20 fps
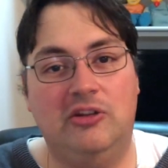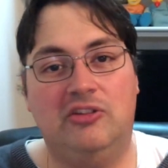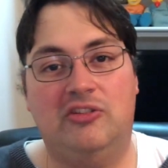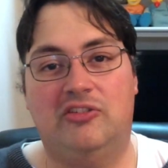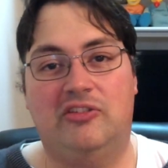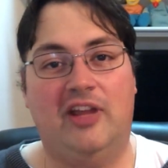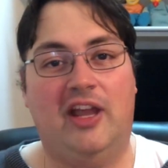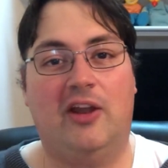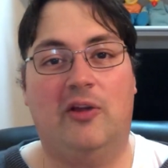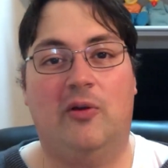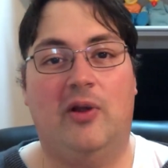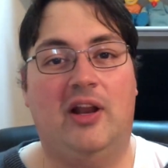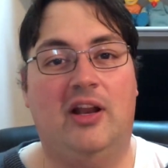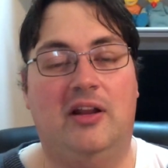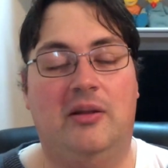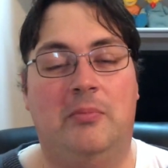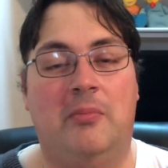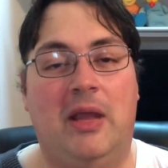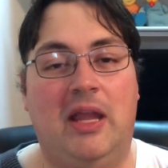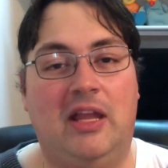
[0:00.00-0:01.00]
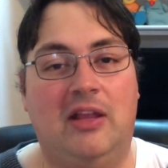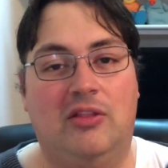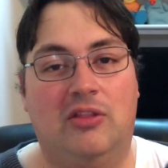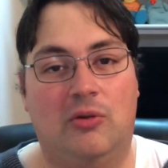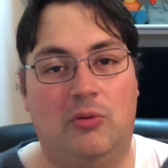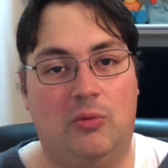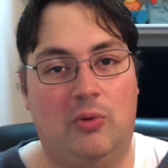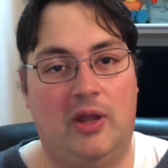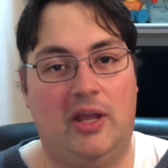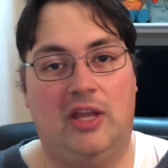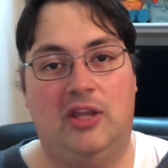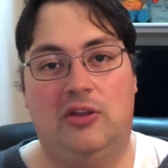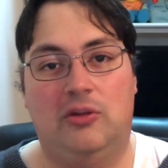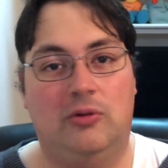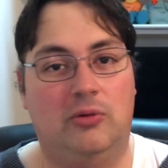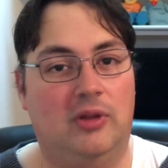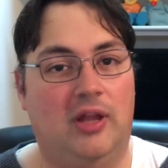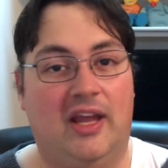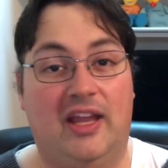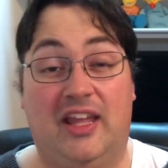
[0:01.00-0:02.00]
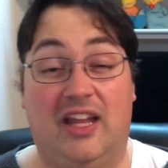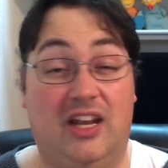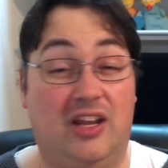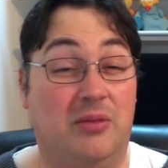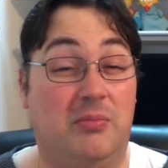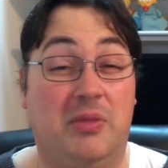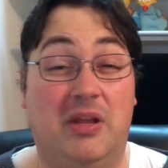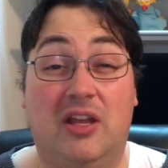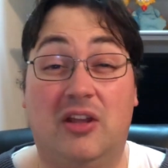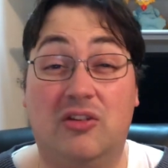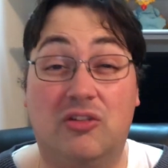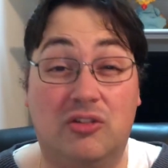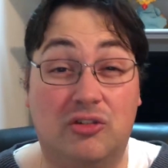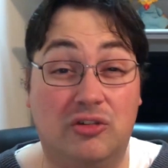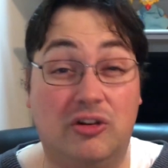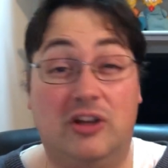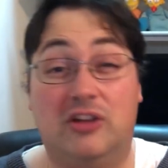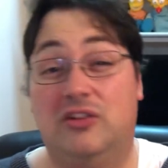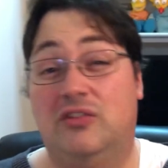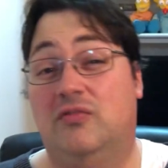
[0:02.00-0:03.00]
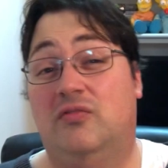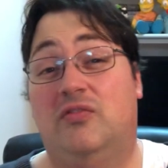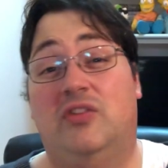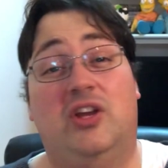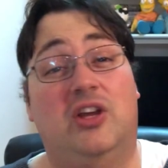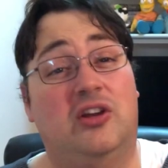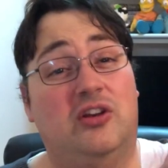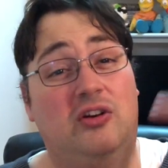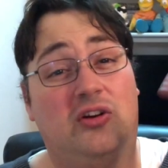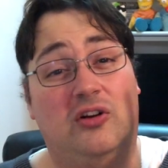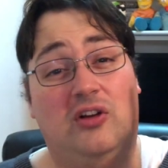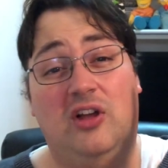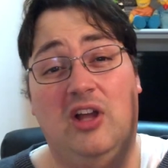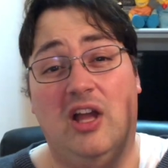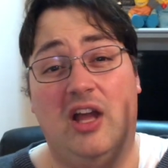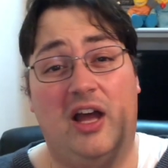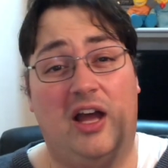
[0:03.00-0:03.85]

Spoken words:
just decorate it and make it the way you like it. It can be a construction vehicle.